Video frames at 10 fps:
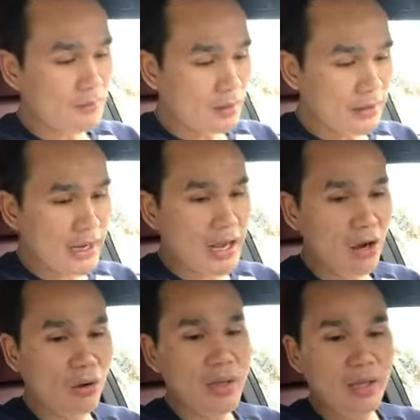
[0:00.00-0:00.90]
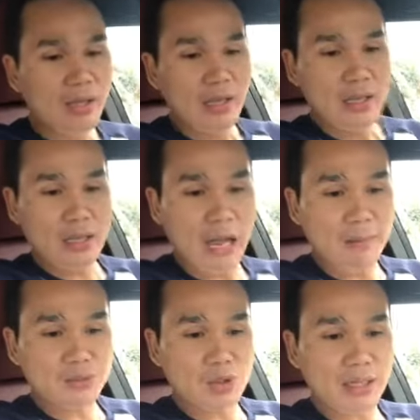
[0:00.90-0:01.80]
Now,
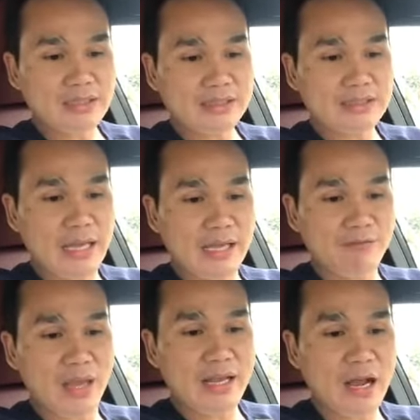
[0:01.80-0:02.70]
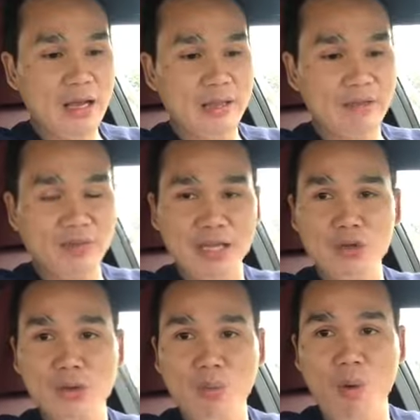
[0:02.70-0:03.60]
so let's just say if they
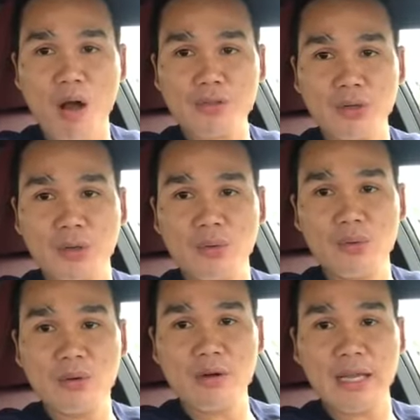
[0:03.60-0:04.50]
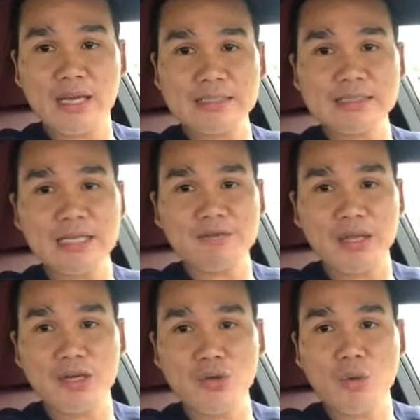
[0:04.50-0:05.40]
do the walkthrough, okay, let's just say if
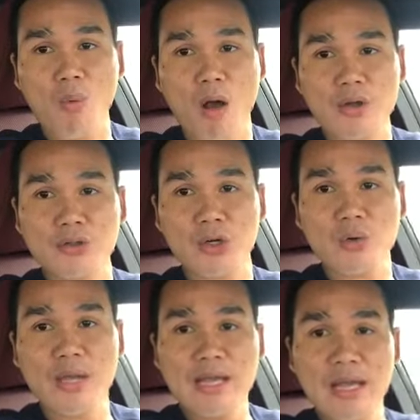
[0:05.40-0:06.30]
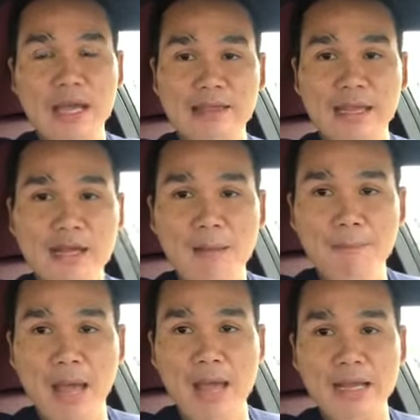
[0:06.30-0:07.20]
they do the walkthrough and they come
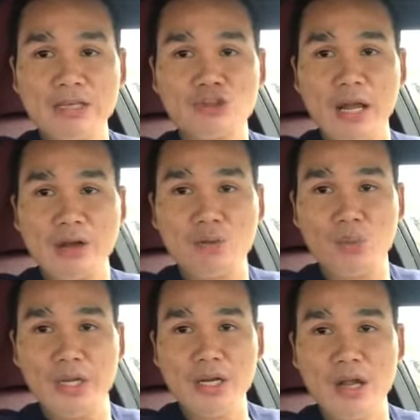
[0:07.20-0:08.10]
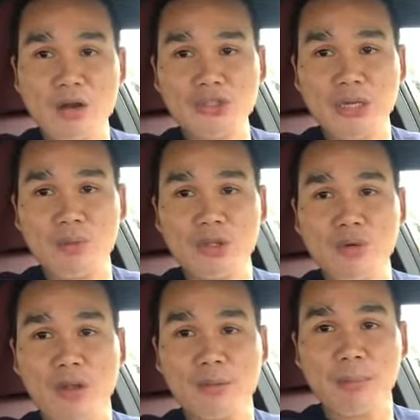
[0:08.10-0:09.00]
back and try to renegotiate with
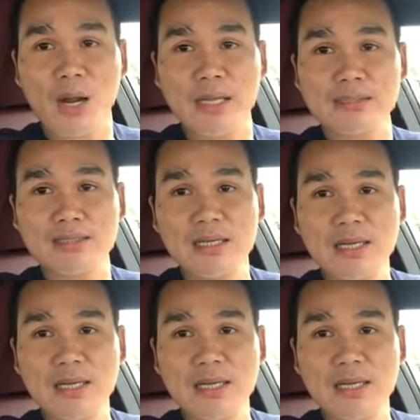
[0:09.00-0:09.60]
you on the price,